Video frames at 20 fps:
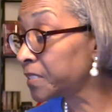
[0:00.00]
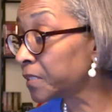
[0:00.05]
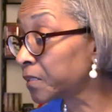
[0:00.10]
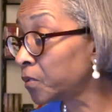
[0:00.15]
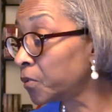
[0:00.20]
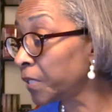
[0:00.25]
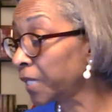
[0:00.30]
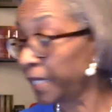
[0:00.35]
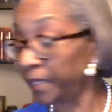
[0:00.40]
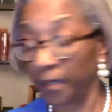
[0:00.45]

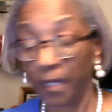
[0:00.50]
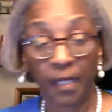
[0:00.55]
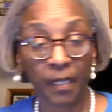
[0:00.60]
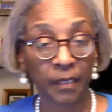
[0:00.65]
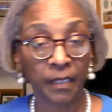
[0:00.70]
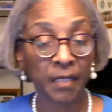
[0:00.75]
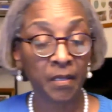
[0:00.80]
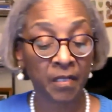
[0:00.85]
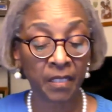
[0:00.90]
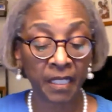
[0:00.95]
Okay,
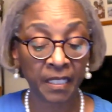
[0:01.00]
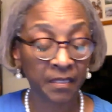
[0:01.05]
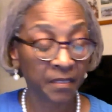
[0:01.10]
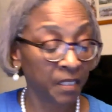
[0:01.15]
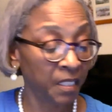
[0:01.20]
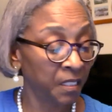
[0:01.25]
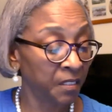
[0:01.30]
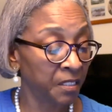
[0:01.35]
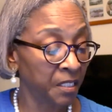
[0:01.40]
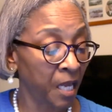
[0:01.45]
let's
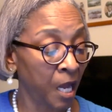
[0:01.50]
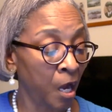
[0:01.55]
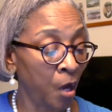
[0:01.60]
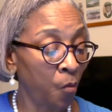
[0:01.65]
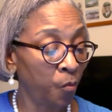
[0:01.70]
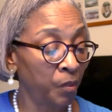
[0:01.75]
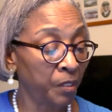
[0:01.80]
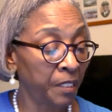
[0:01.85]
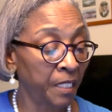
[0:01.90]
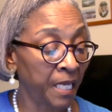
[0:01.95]
get to our
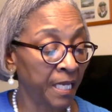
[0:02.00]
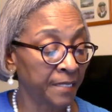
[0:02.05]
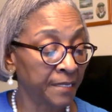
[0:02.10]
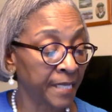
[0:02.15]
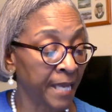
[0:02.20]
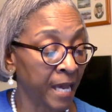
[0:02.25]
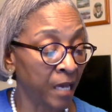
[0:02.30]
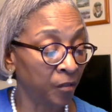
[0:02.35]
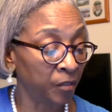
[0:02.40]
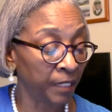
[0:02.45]
next
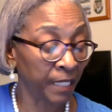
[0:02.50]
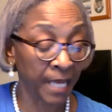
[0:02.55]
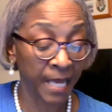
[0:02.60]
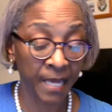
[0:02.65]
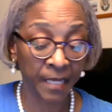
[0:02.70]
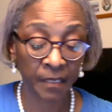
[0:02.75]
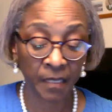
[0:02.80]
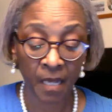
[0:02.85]
outline.